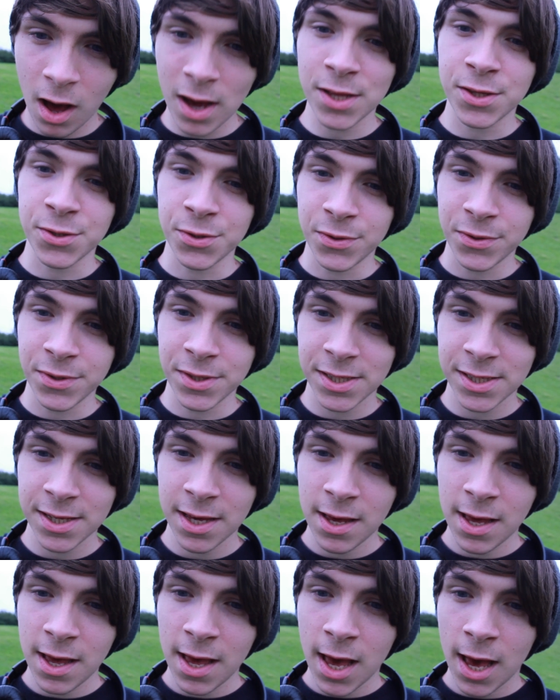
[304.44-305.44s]
idols
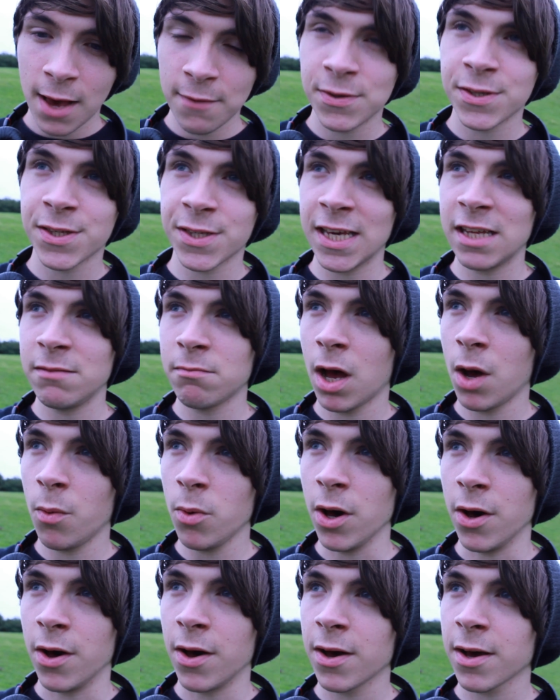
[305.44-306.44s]
have seen my
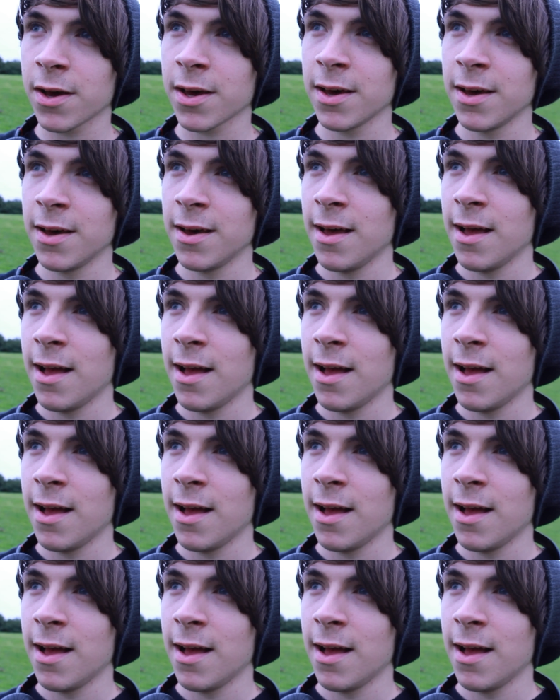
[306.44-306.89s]
work,